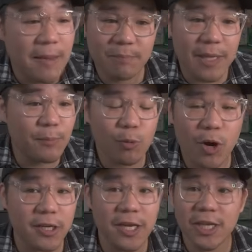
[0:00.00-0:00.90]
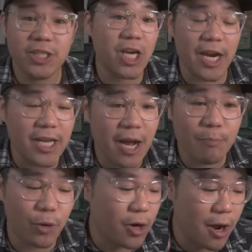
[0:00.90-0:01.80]
People want Shiny
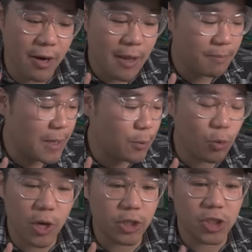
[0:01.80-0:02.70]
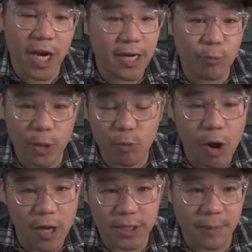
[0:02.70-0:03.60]
Umbreon, people want Shiny
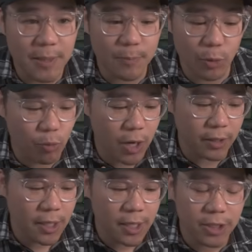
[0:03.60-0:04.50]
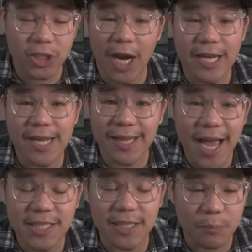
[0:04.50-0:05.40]
Rayquaza, people want Shiny
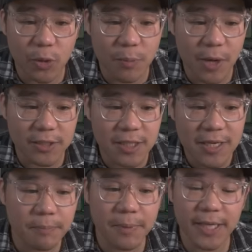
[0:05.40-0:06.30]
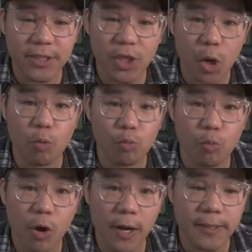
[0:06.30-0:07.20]
Classic Pokemons, but they don't
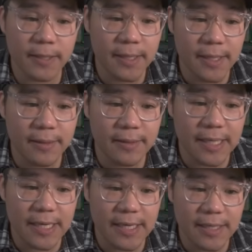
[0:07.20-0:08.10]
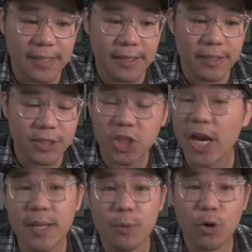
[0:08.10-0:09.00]
want the
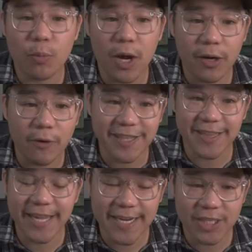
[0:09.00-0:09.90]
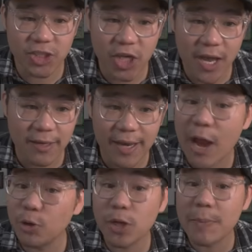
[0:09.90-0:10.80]
Shiny Pokemon of the latest gen.
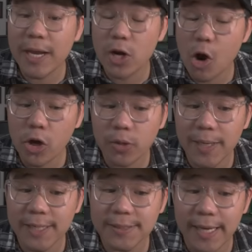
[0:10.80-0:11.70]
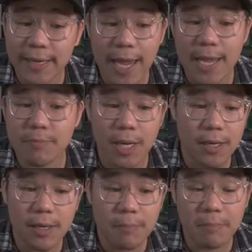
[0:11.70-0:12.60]
Now, you can make an argument and say, hey,
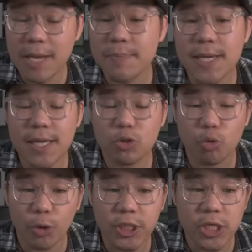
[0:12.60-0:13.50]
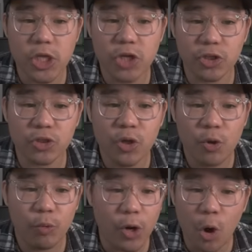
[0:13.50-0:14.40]
maybe in 20 years,
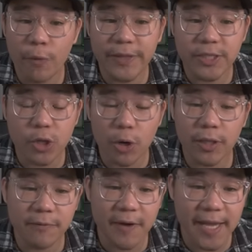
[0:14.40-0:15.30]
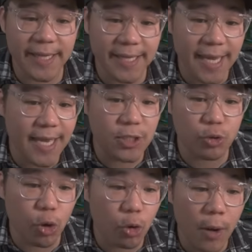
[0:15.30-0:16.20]
when all of these Scarlet and Violet kids
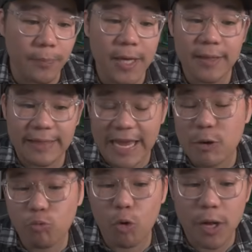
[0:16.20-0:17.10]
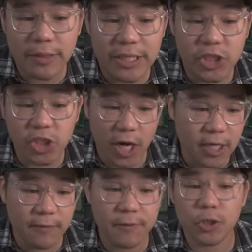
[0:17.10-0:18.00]
grow up, they want the
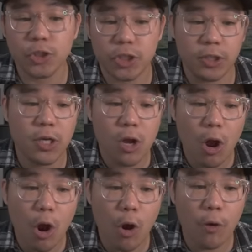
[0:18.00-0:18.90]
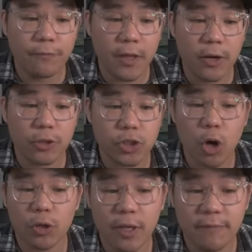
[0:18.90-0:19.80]
shiny version of their
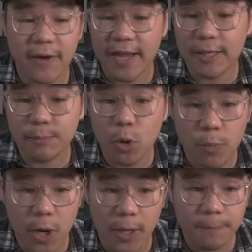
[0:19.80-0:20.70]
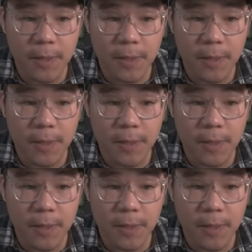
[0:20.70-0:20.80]
Scarlet and Violet Pokemon.